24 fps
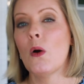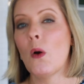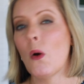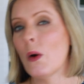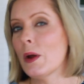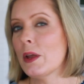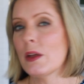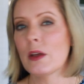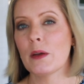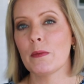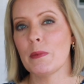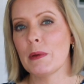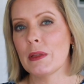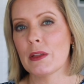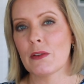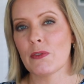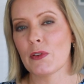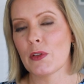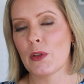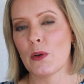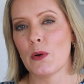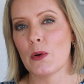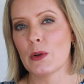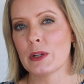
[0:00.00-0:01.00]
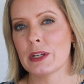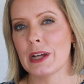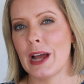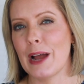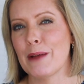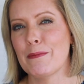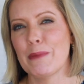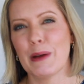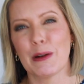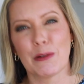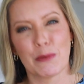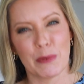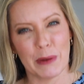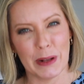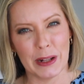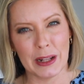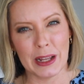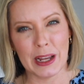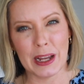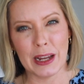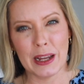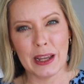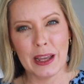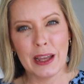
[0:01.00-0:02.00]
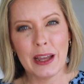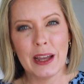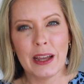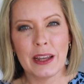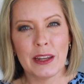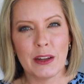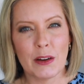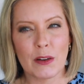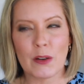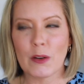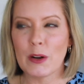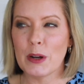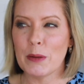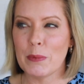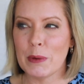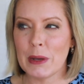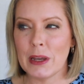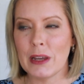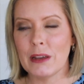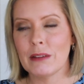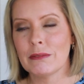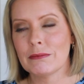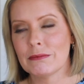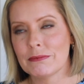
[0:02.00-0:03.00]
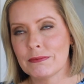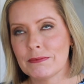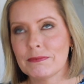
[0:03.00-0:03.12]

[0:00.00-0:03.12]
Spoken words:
or you could be there for the whole time, but really, you're going to be,